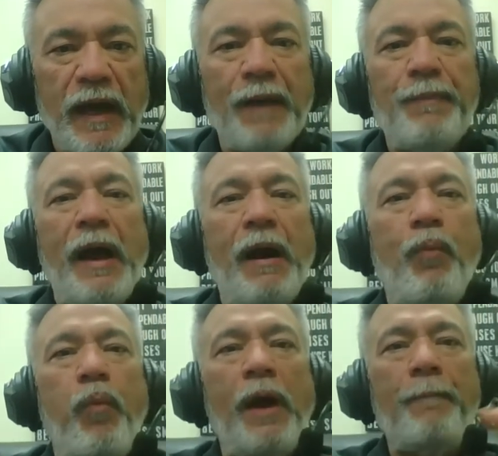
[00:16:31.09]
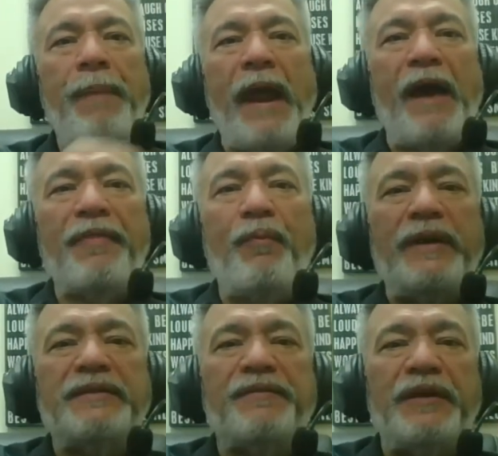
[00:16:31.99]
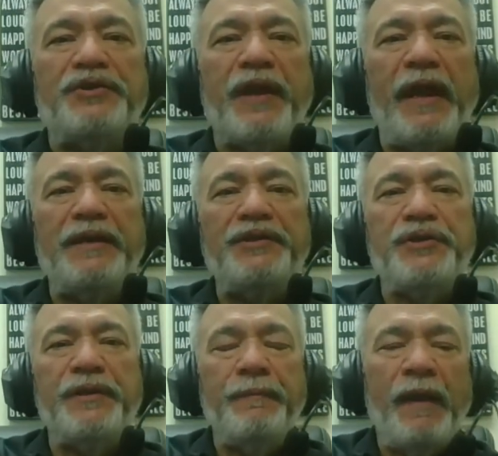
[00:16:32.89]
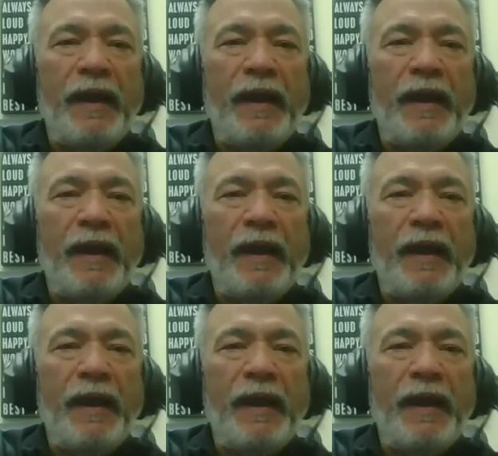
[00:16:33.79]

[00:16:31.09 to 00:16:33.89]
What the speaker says: about what pathways of education,